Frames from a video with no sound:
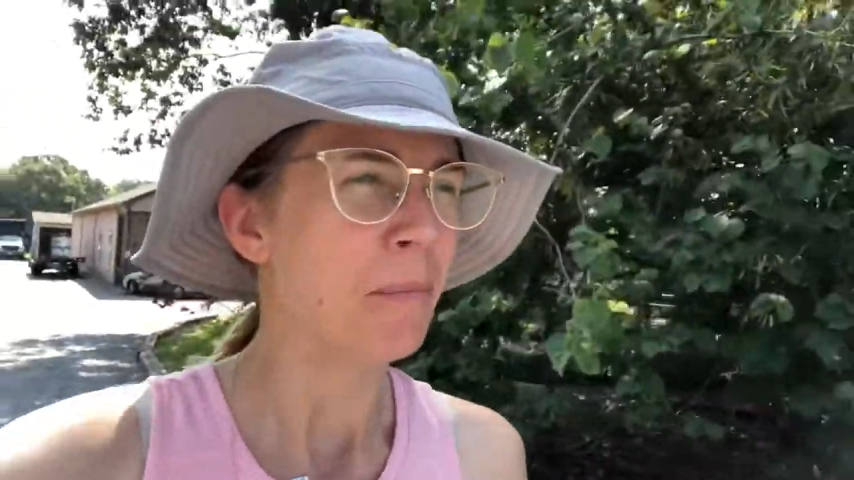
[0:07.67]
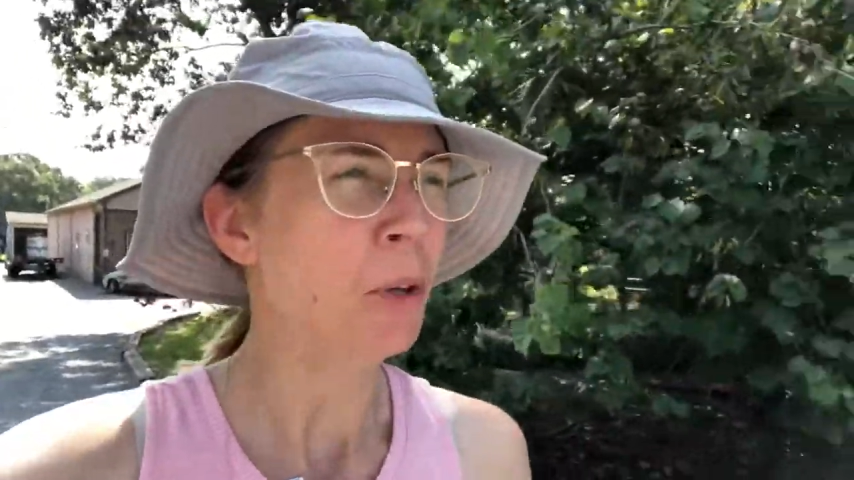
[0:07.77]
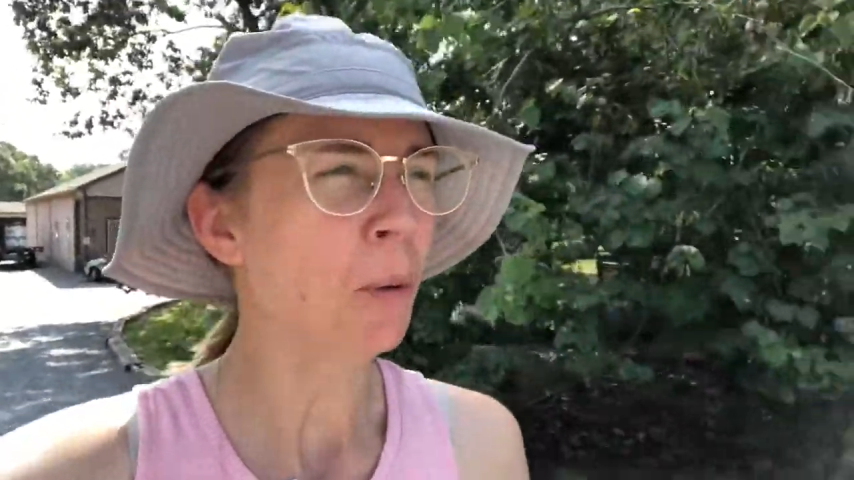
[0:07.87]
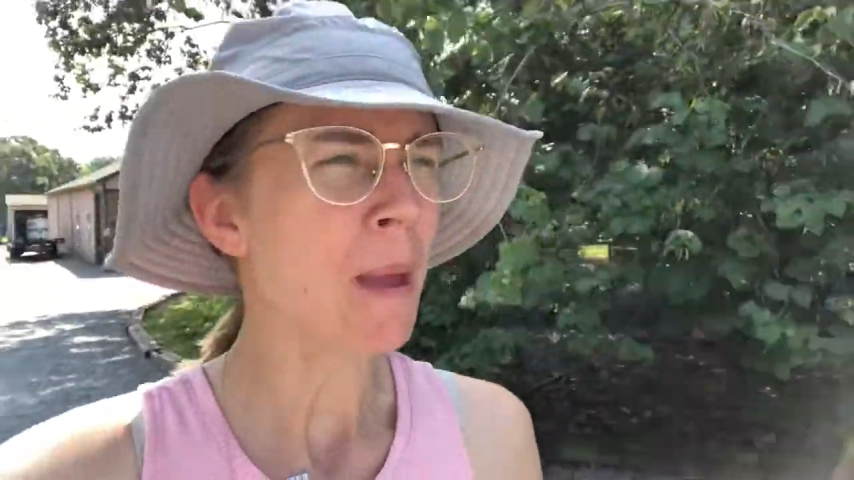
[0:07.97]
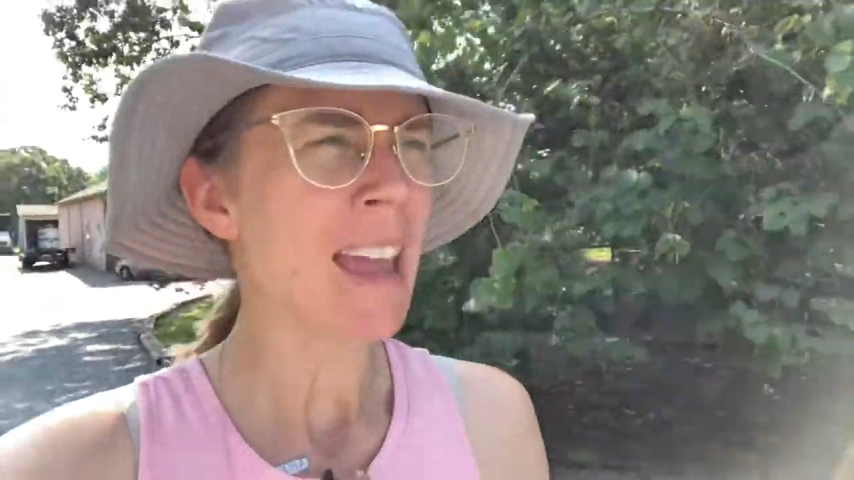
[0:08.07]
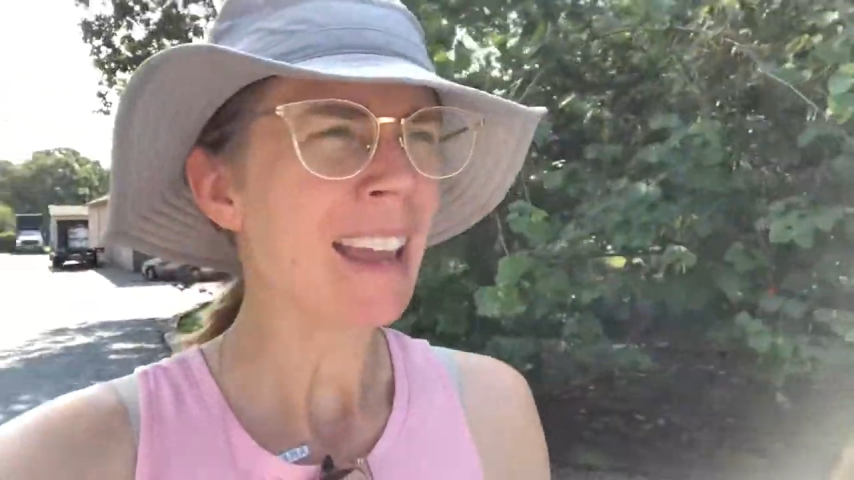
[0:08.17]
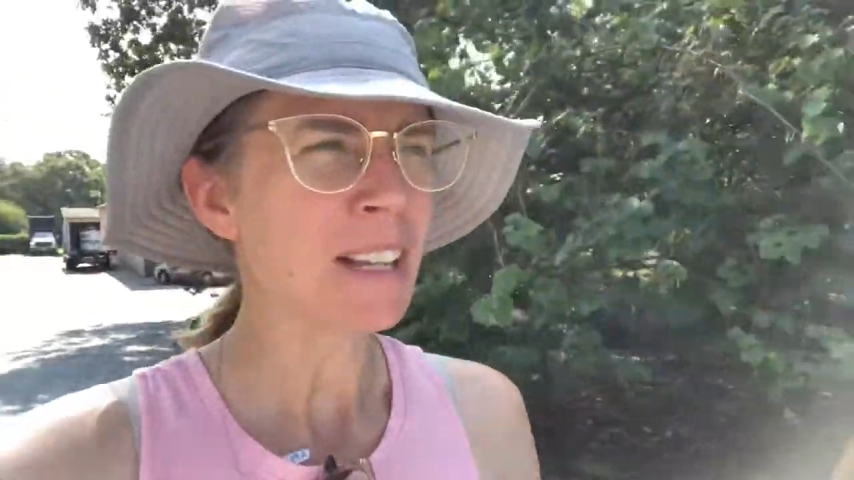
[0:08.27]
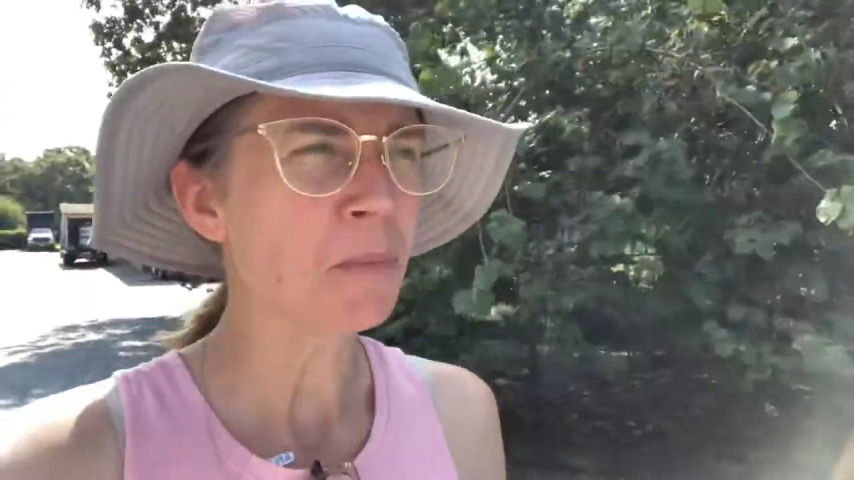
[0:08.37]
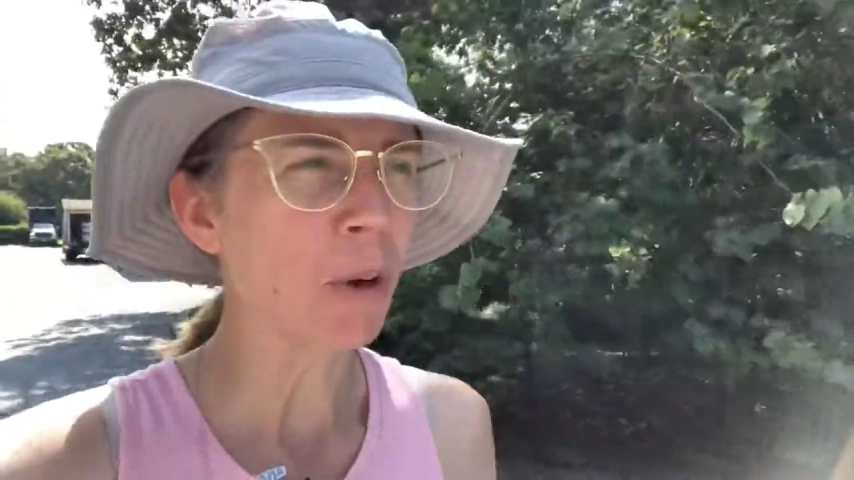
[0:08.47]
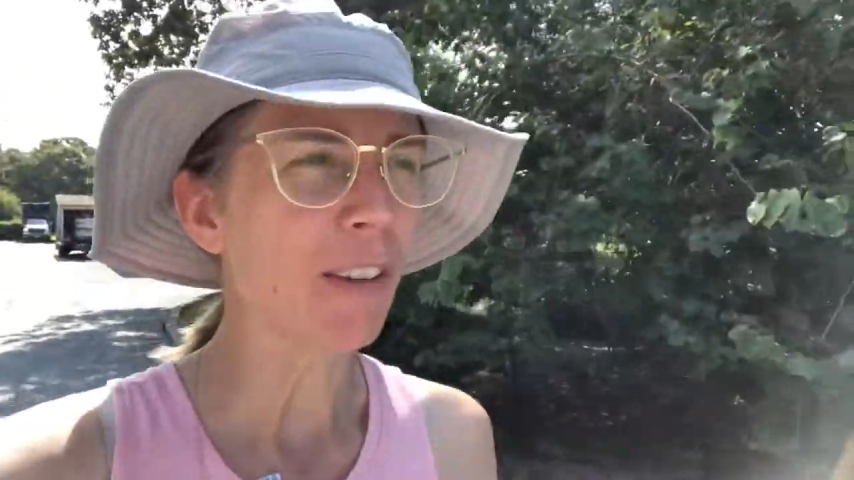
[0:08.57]
Mule
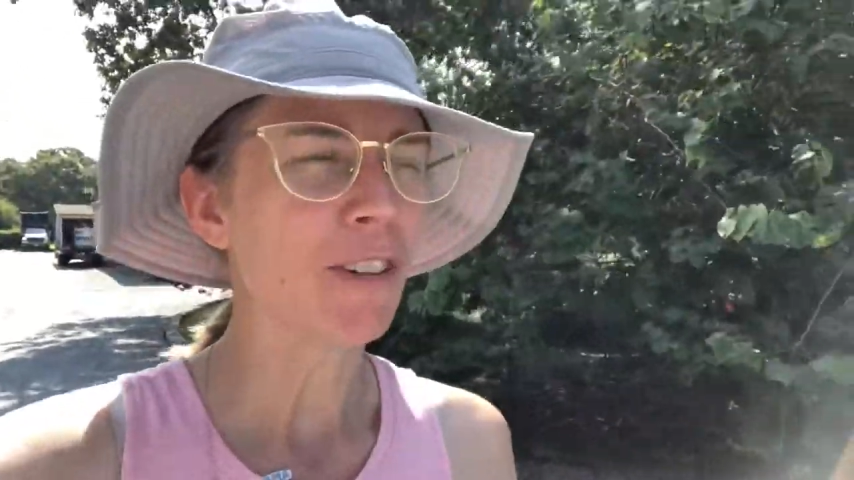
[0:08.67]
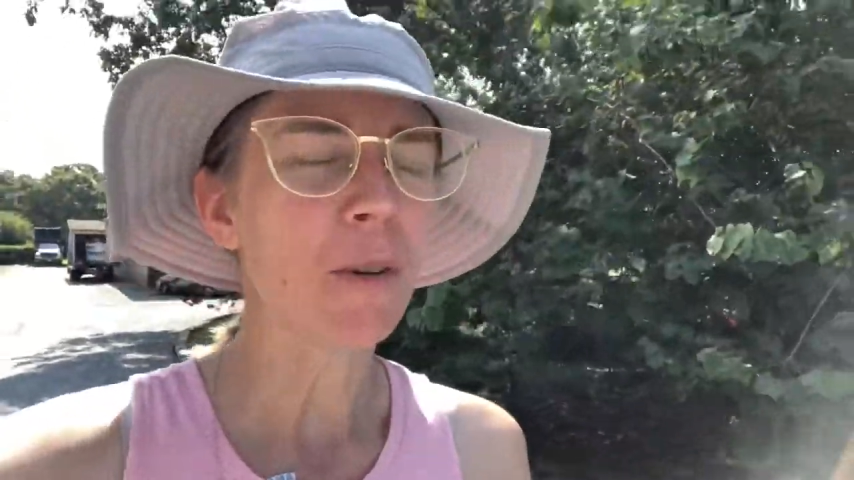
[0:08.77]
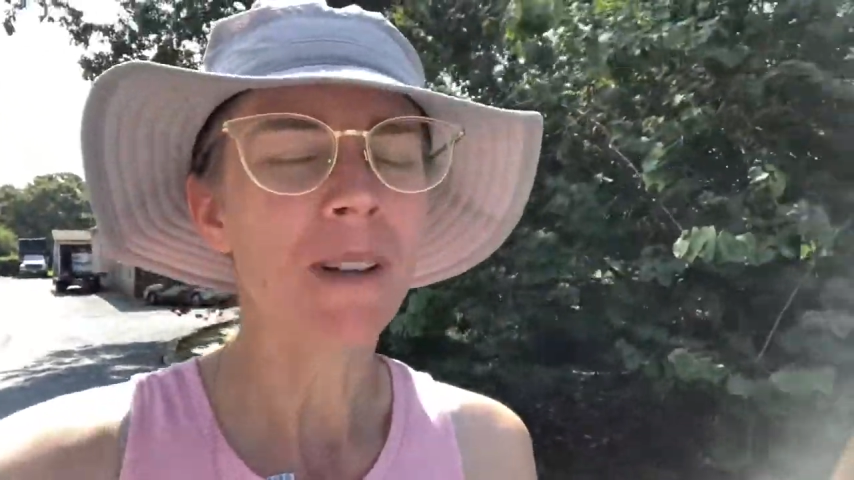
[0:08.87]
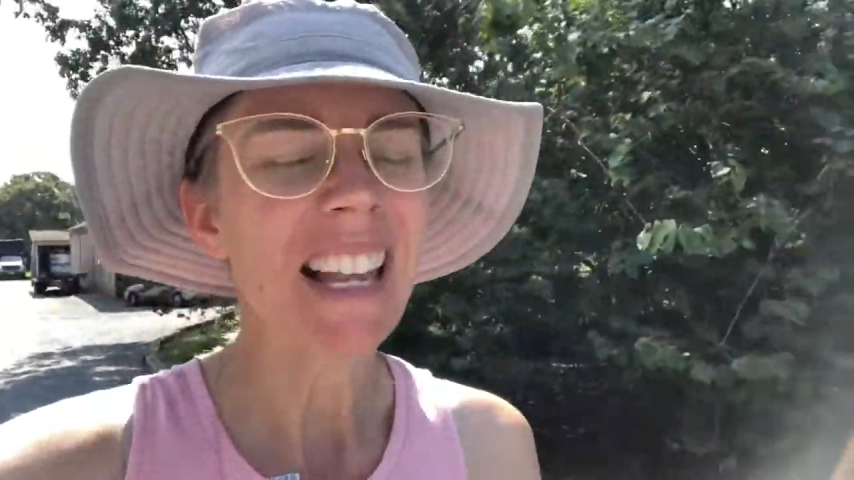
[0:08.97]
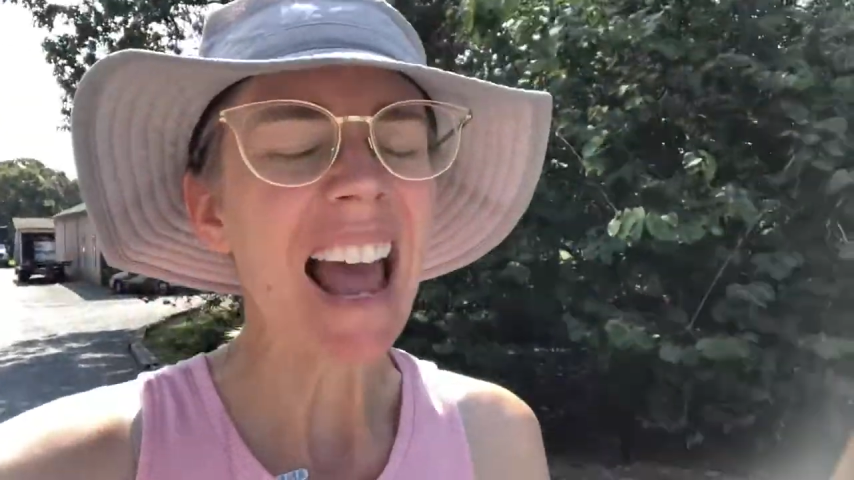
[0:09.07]
Pancake's boyfriend was